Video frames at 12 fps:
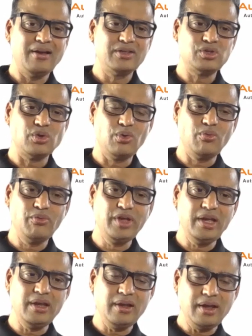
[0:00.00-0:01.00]
So
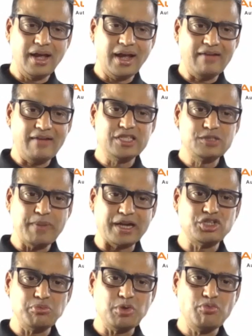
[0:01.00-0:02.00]
we have the
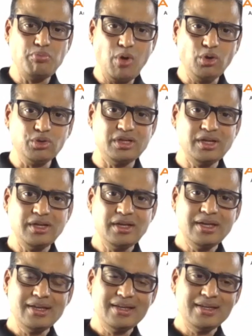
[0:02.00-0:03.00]
spectrum of both
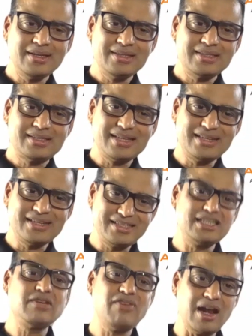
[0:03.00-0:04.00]

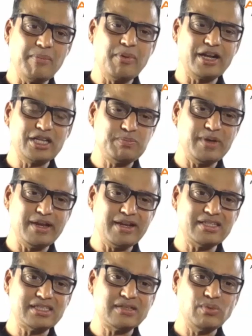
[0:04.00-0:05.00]
citizen developer
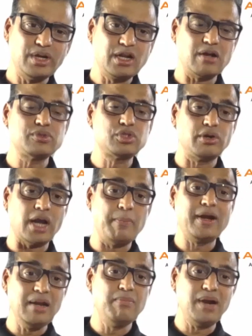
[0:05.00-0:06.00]
experience when it comes to
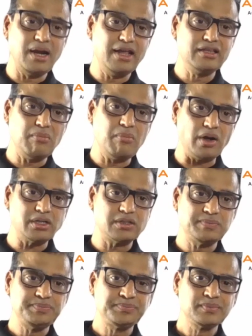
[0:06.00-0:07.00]
rapidly building the bots
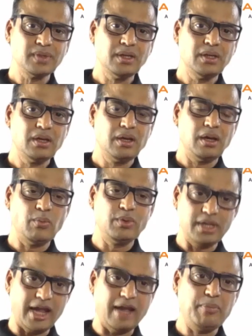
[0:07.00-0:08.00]
with
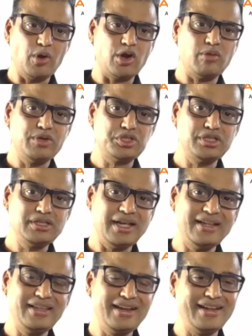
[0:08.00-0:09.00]
our hyper automation,
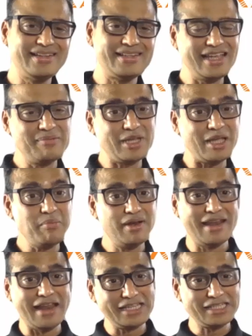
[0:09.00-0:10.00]
and then at the same time
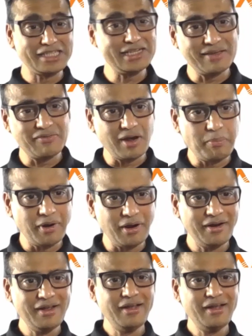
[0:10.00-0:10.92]
netizen developer.